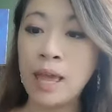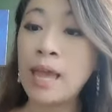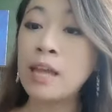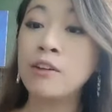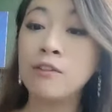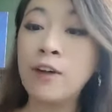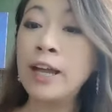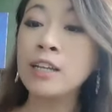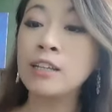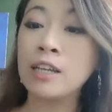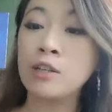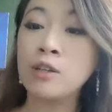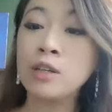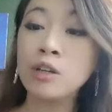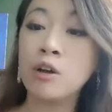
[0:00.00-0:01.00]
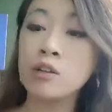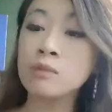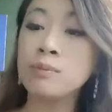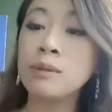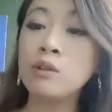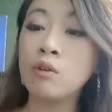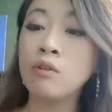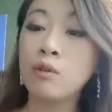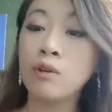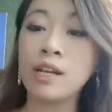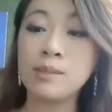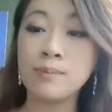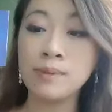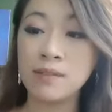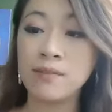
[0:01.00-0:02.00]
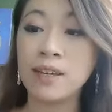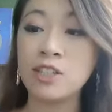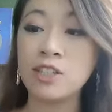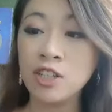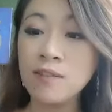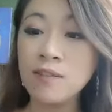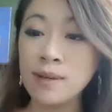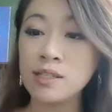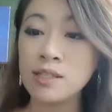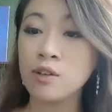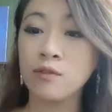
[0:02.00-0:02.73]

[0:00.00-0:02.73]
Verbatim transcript: And finally, you can also known for a specific achievement.